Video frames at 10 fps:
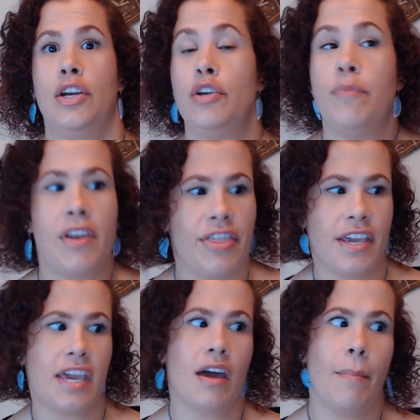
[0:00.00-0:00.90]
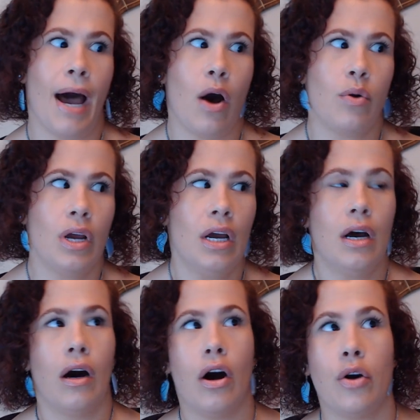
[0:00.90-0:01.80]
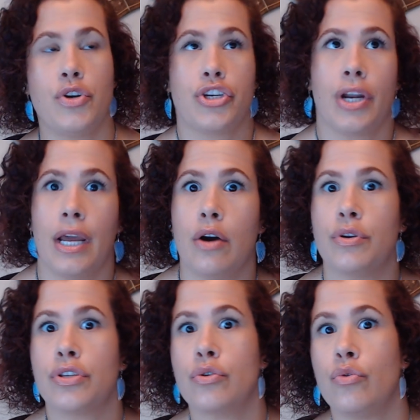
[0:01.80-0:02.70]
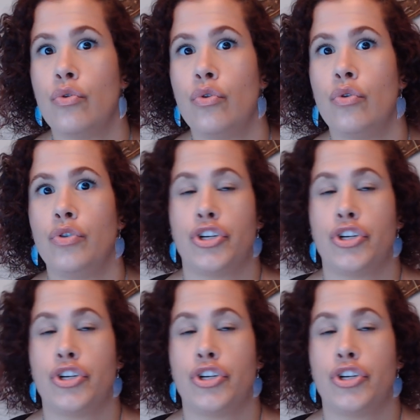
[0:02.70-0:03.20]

You've been thinking about, oh, should I go to school?